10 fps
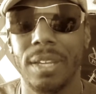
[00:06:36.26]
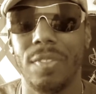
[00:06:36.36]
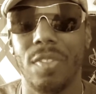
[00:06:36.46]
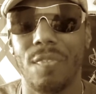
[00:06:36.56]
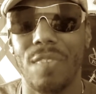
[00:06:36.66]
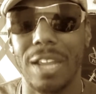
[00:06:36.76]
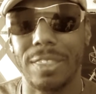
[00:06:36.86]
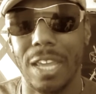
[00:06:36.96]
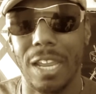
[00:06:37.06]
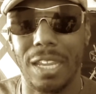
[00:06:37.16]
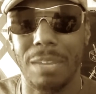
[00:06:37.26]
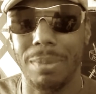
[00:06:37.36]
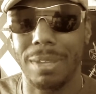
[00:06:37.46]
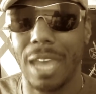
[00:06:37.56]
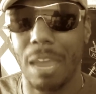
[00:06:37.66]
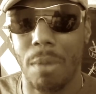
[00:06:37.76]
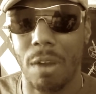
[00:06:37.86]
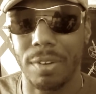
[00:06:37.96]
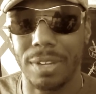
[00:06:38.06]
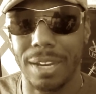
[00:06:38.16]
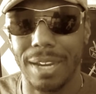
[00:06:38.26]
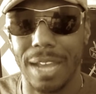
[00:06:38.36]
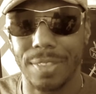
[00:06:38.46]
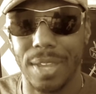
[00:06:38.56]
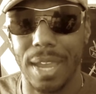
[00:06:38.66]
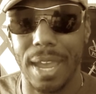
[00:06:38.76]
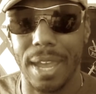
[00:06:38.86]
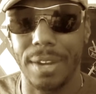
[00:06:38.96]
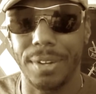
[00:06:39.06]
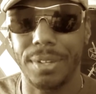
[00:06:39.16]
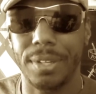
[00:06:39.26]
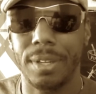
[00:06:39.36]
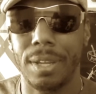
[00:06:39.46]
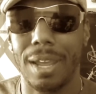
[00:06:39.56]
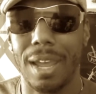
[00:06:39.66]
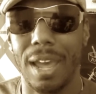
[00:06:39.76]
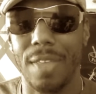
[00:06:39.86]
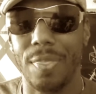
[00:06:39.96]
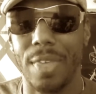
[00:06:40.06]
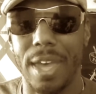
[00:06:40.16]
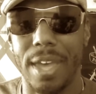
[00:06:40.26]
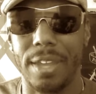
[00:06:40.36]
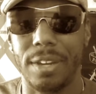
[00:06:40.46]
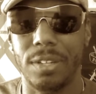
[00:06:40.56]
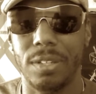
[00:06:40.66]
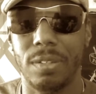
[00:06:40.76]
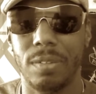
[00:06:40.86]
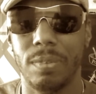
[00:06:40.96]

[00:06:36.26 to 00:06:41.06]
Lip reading: The fact that he became Harvey Dent at the end and then